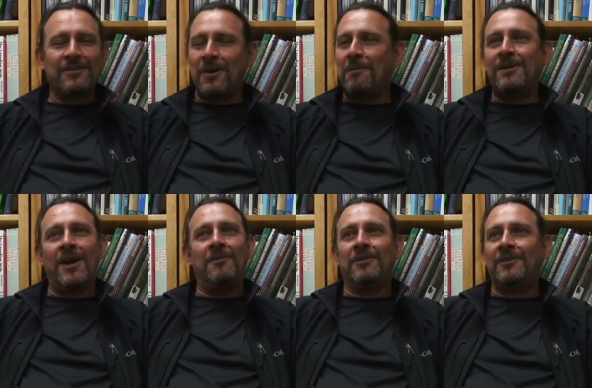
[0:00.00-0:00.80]
so many
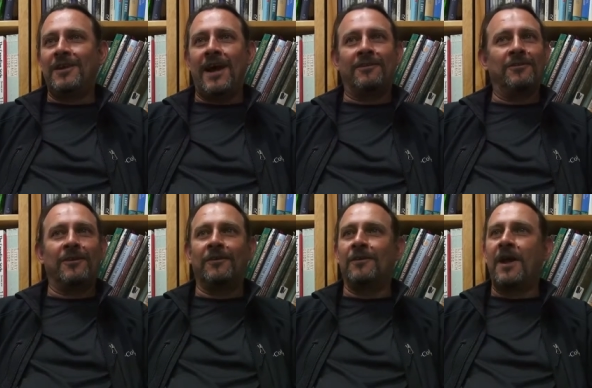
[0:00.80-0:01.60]
times you see actors
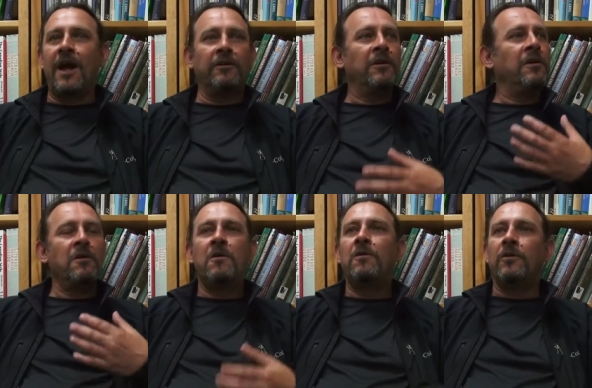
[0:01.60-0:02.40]
and they're not
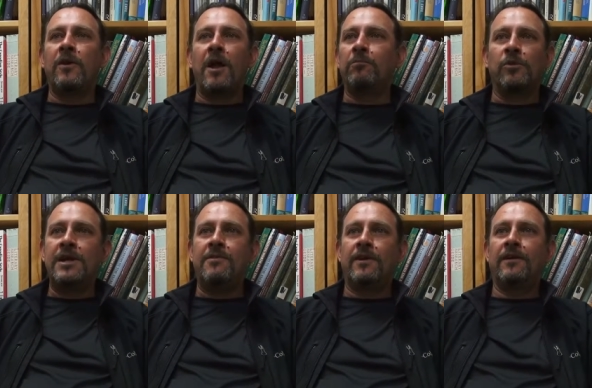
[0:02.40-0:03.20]
they're not
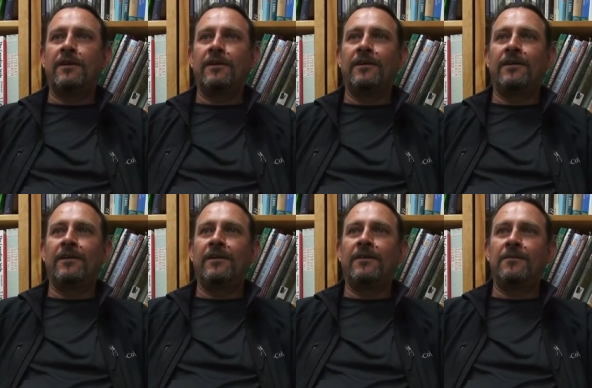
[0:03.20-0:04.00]
breathing,
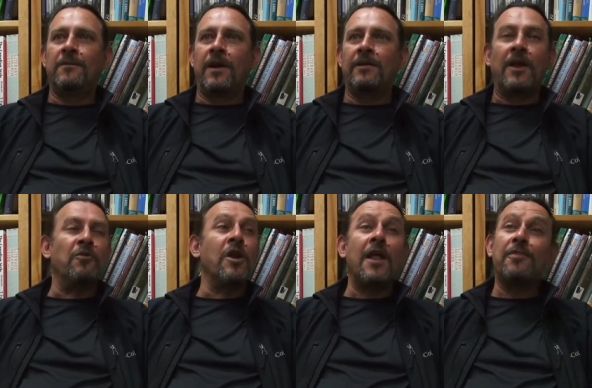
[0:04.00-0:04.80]
mm-hmm. right? And
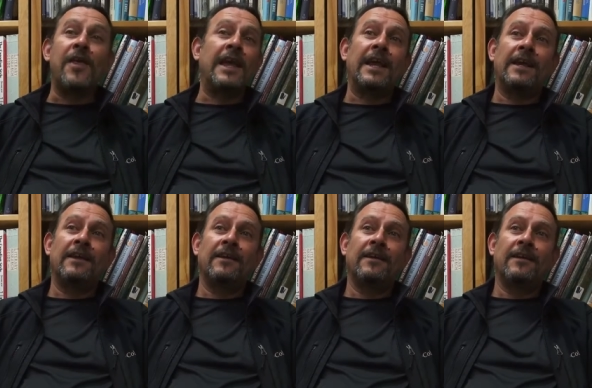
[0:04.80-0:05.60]
they're not thinking.
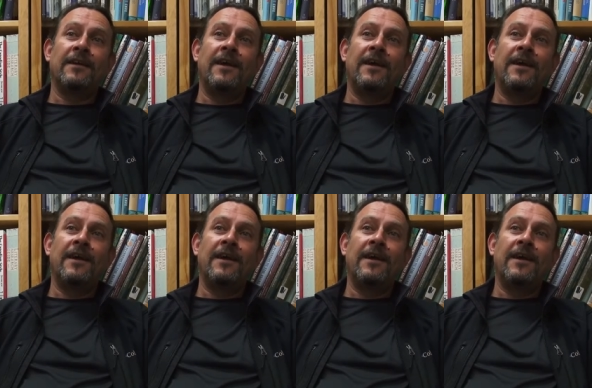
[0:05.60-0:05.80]
Yeah.